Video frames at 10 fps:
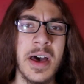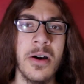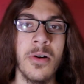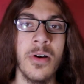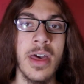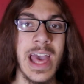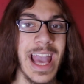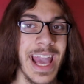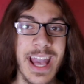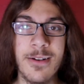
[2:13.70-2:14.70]
how
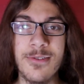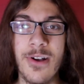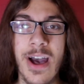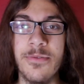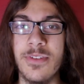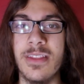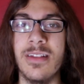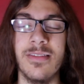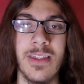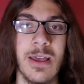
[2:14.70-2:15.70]
handcrafted
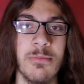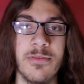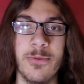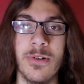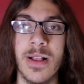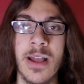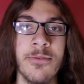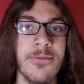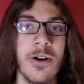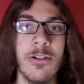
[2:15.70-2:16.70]
these lamps were, and
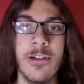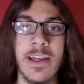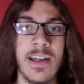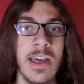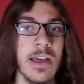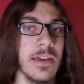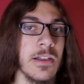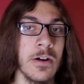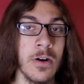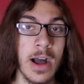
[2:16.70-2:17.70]
I felt like,
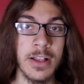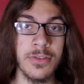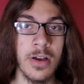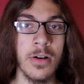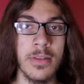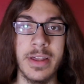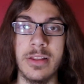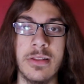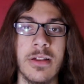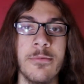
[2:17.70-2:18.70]
you know, I know
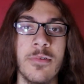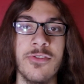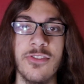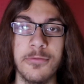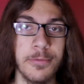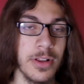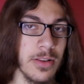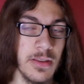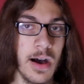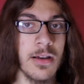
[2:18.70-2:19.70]
that someone just put
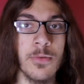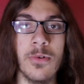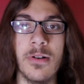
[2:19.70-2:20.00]
a lot of